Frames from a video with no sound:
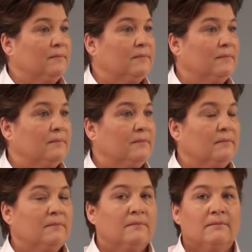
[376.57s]

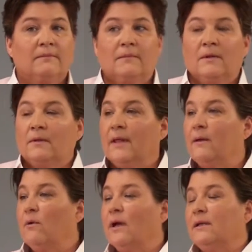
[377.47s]

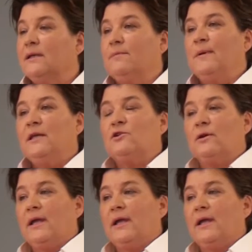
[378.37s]
They want to be